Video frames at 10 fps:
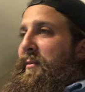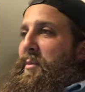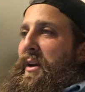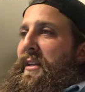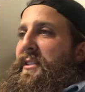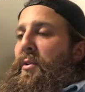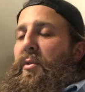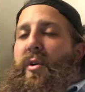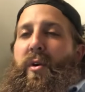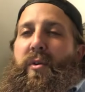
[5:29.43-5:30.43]
But he still
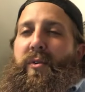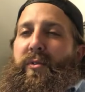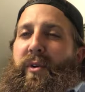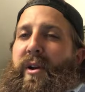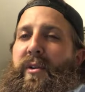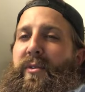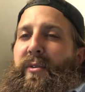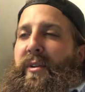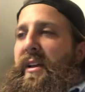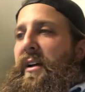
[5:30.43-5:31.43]
garnered
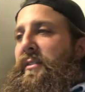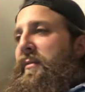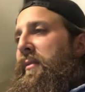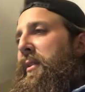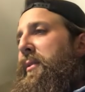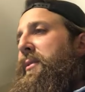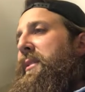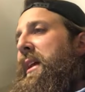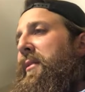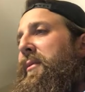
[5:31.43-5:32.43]
303,000 views.
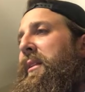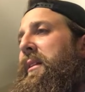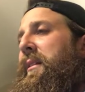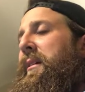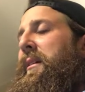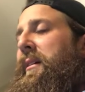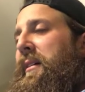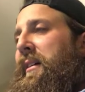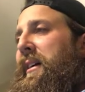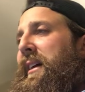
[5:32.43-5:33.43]
Now,
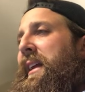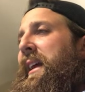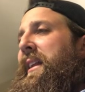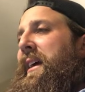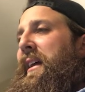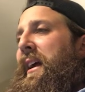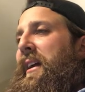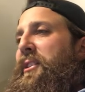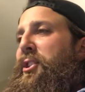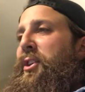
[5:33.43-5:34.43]
again,
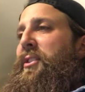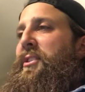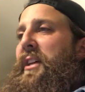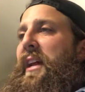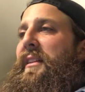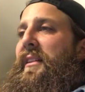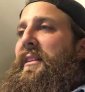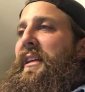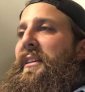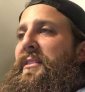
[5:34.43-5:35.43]
I should say that
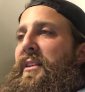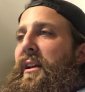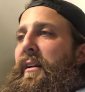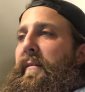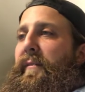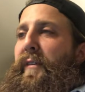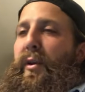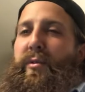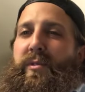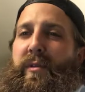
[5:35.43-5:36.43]
these
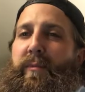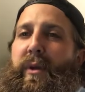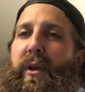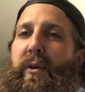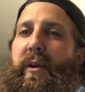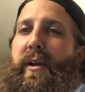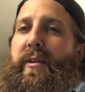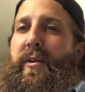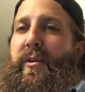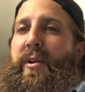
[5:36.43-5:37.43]
views in period
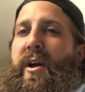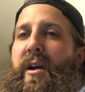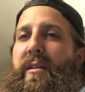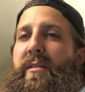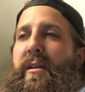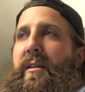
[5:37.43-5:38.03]
are not